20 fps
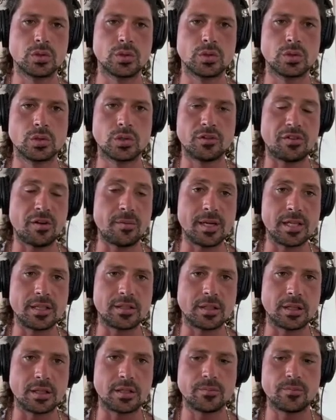the family
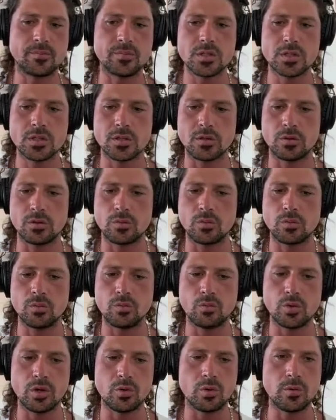tree. So
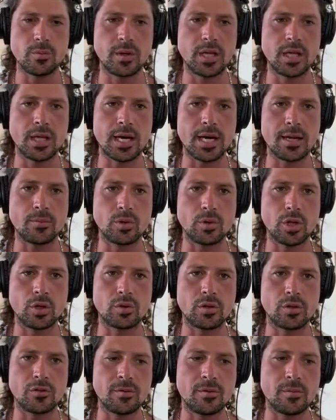when we bring harmony into
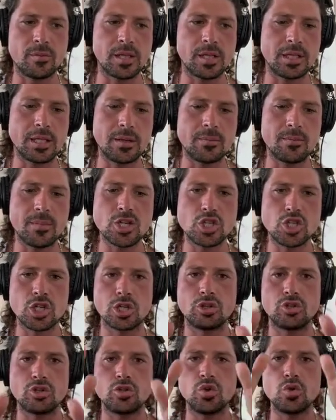the family tree, imagine
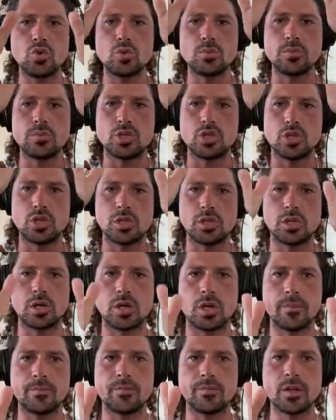a tube, Jill,
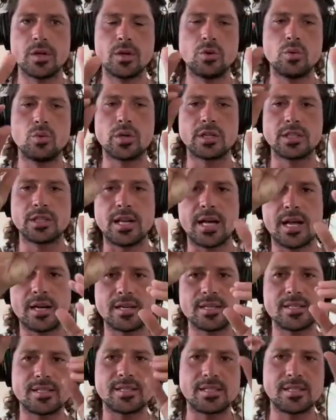no? Where there are
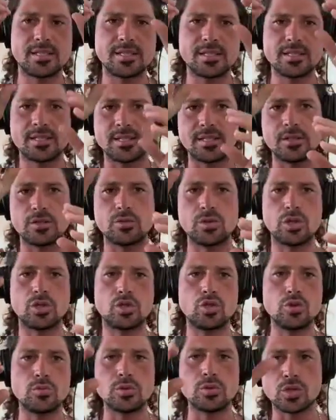resistance into the
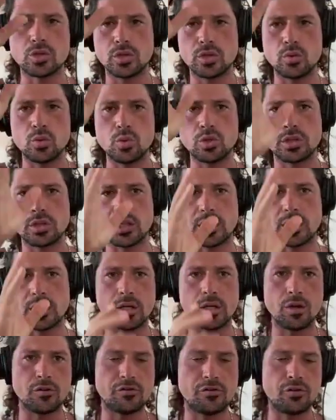tube, so the water
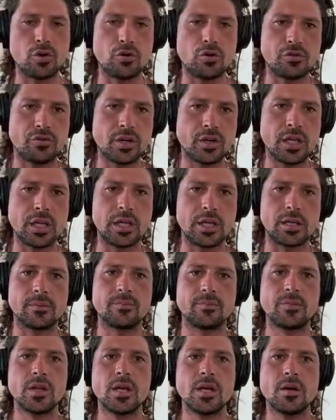cannot flow
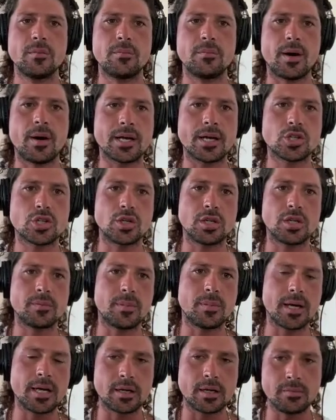freely. But actually,
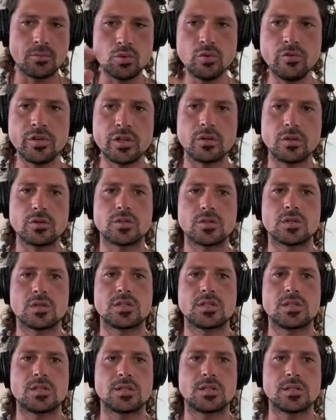by removing those
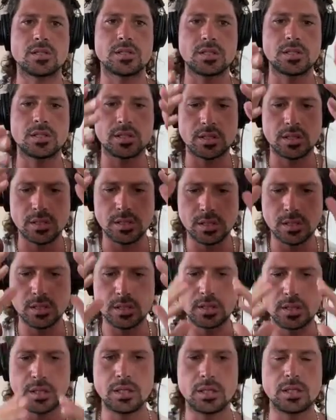resistances,
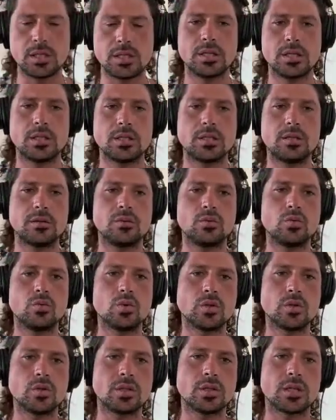the
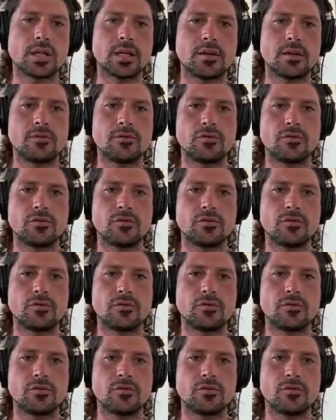water can